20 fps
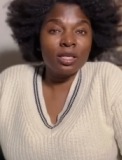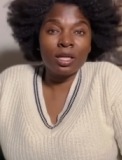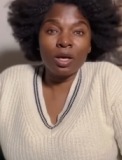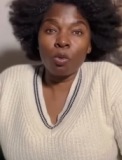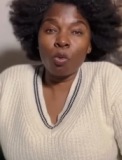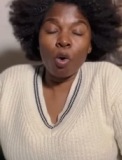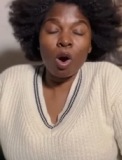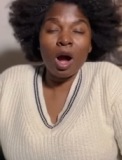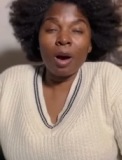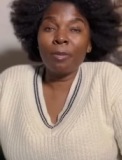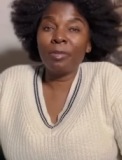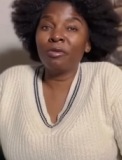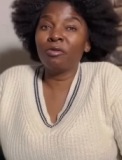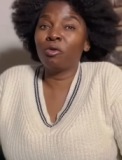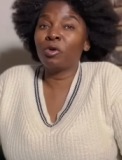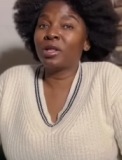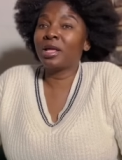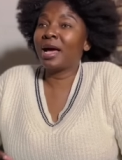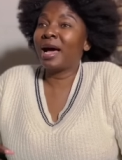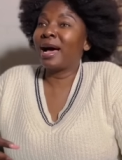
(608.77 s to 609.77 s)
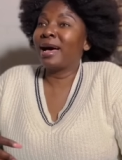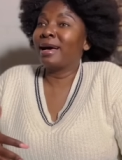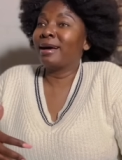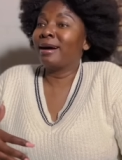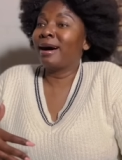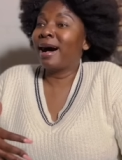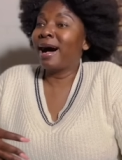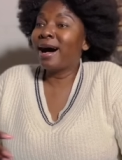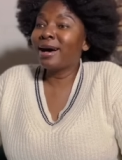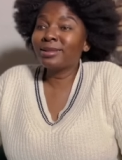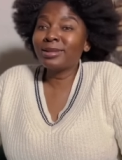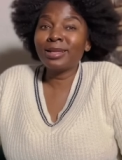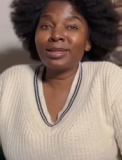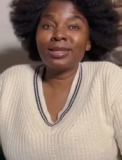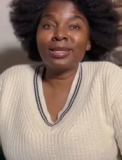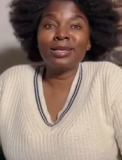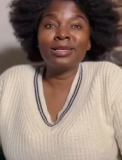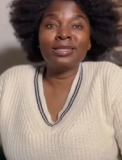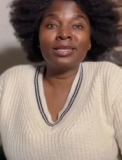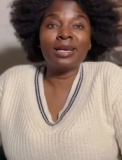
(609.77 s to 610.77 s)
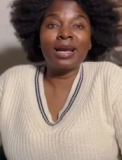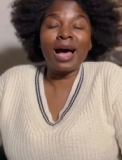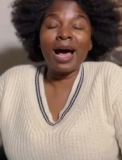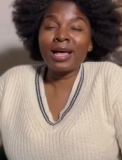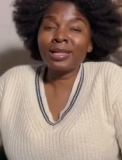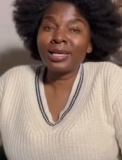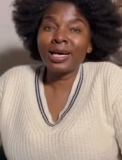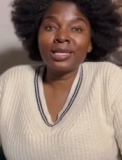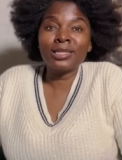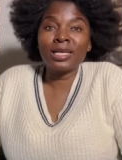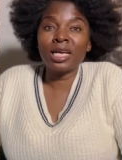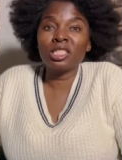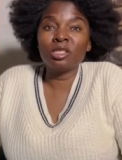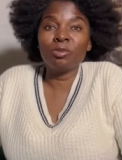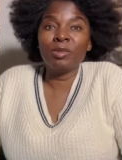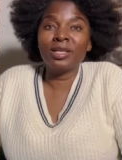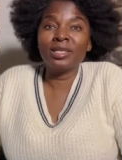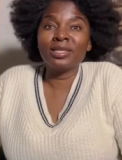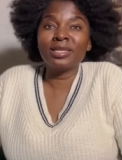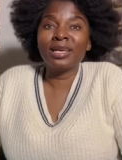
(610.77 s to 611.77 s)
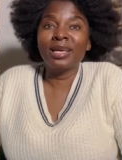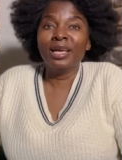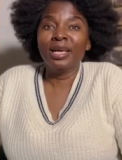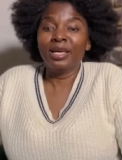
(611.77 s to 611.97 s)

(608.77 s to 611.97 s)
They walk out before there are other things and other attachments.